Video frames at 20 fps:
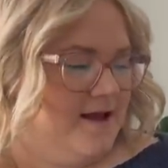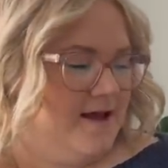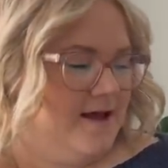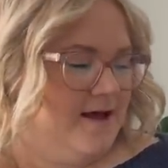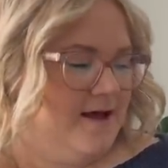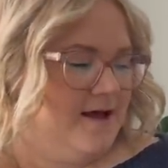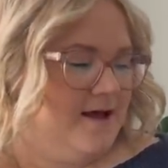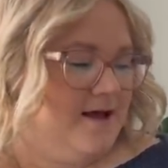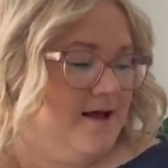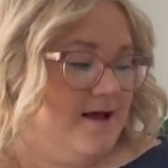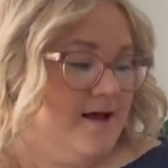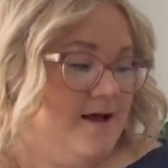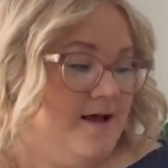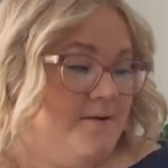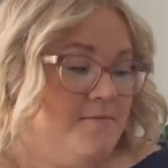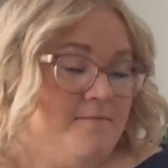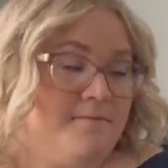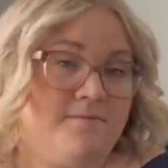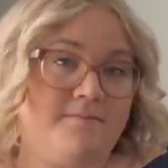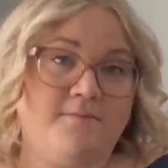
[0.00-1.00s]

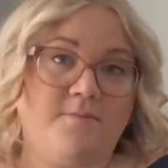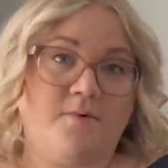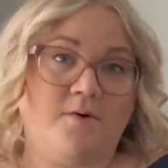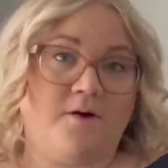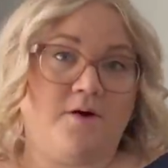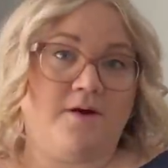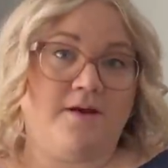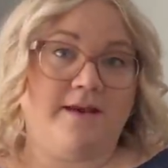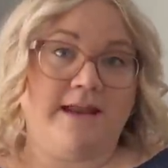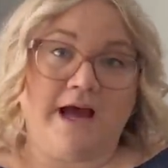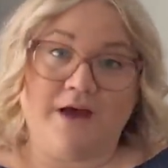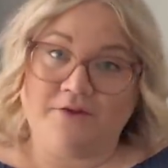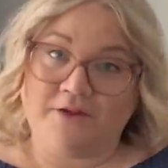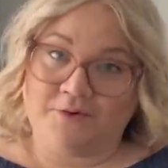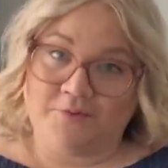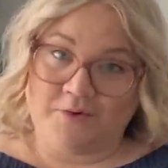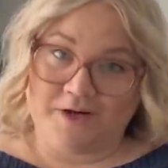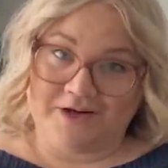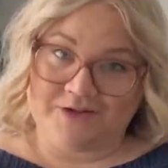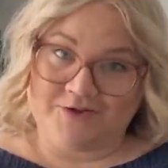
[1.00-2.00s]
Um, now
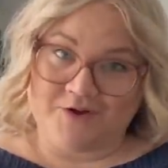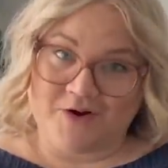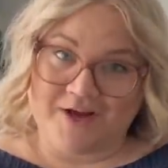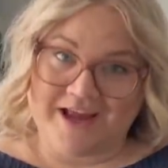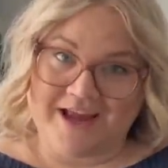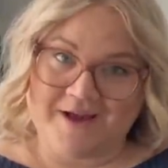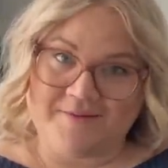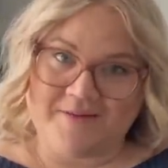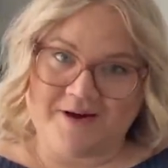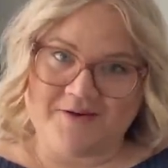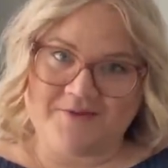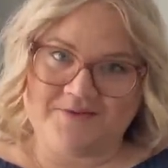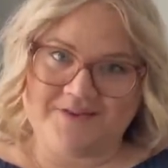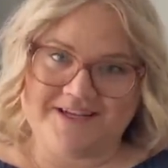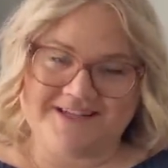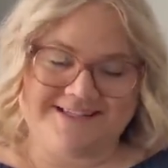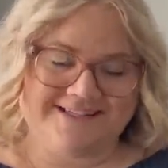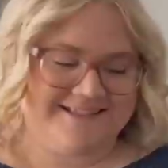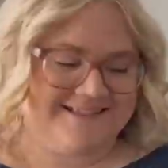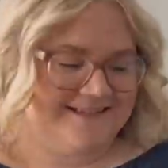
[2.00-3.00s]
that we are talking about
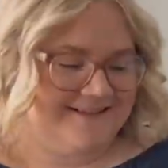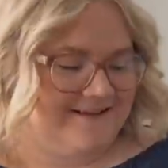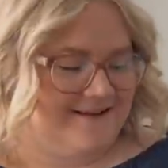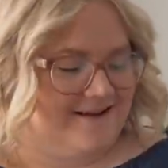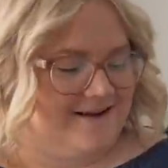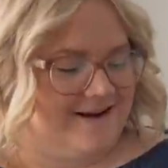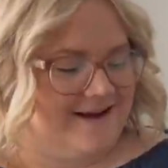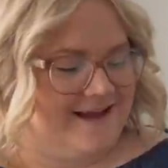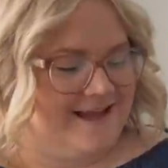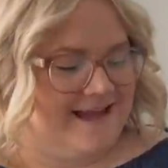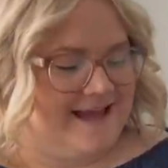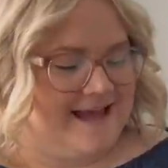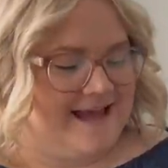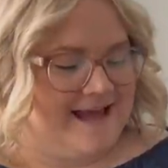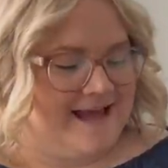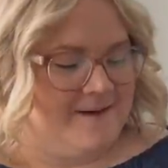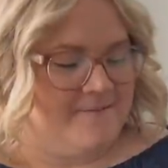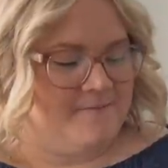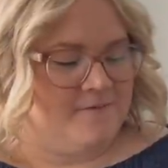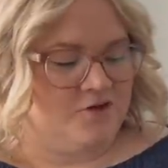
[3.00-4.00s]
this, I
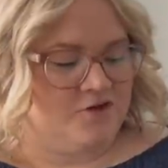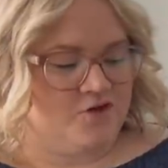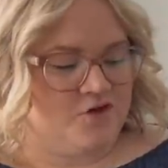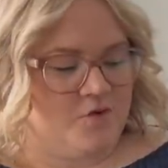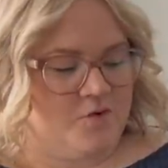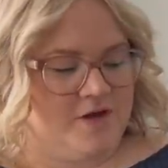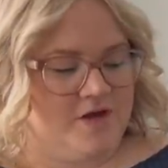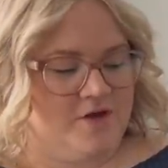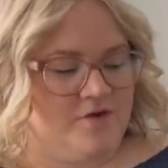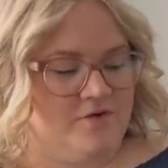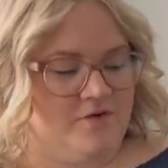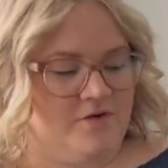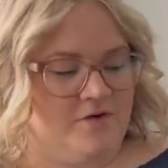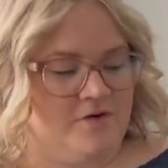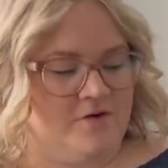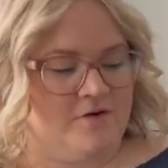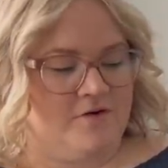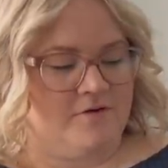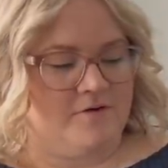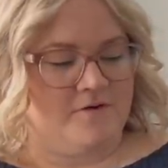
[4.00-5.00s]
am showing you
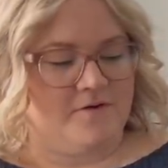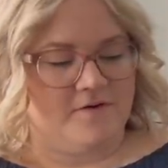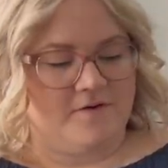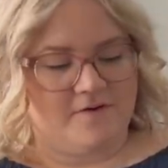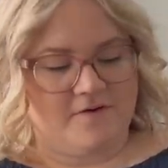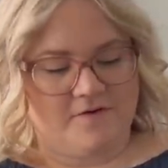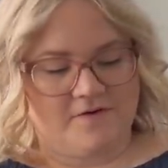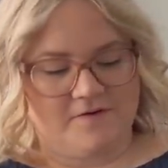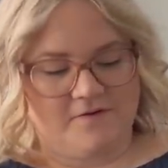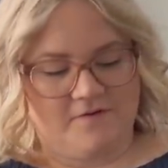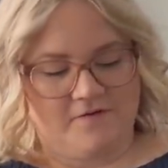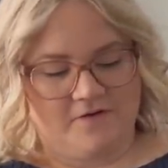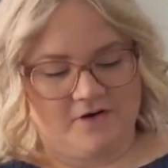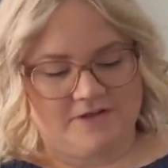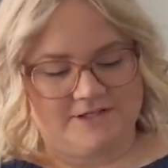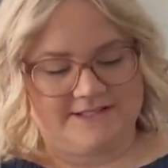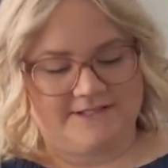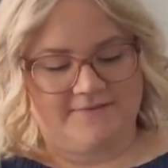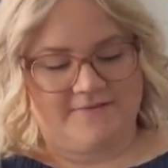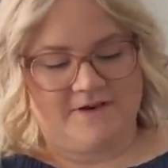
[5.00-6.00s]
the
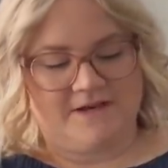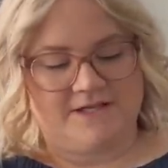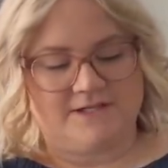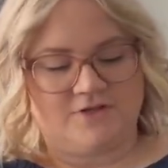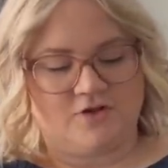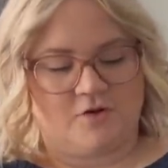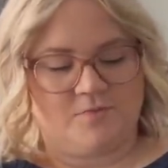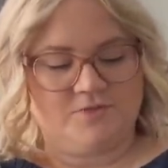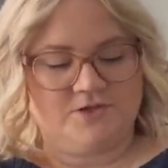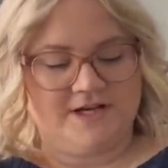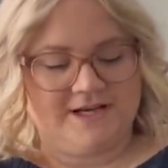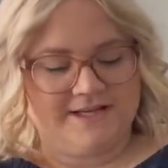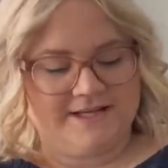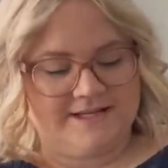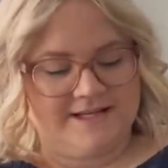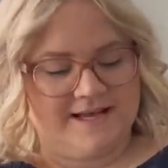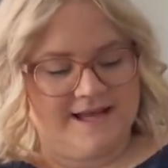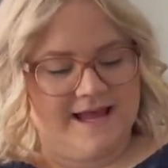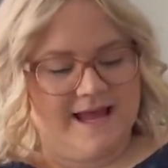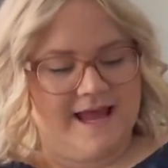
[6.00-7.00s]
first finished
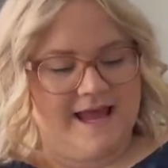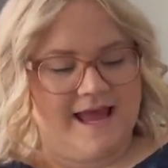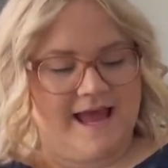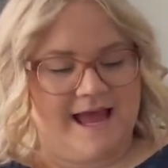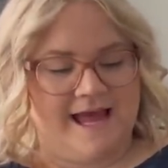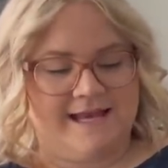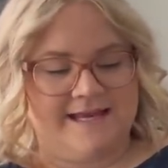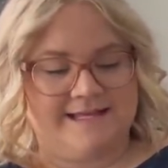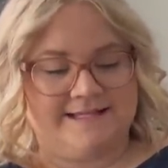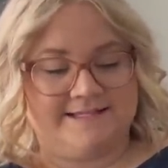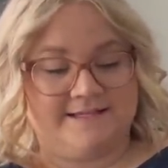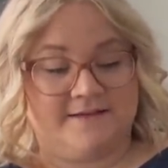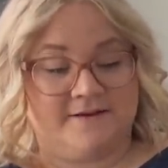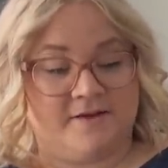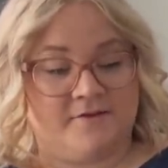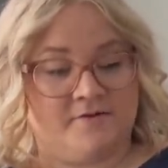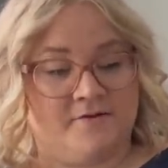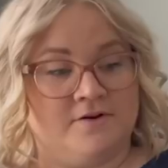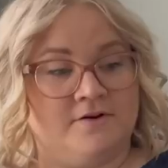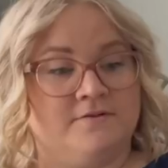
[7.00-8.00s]
object and it's
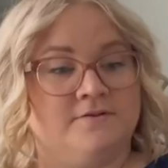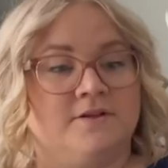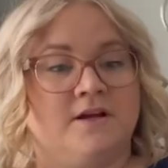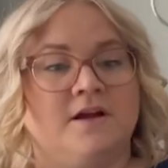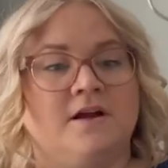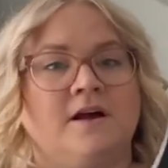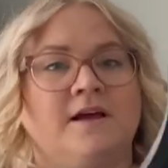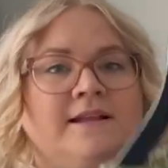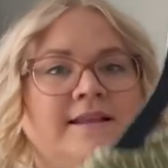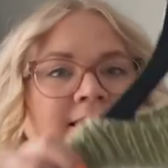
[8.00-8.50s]
another Tankar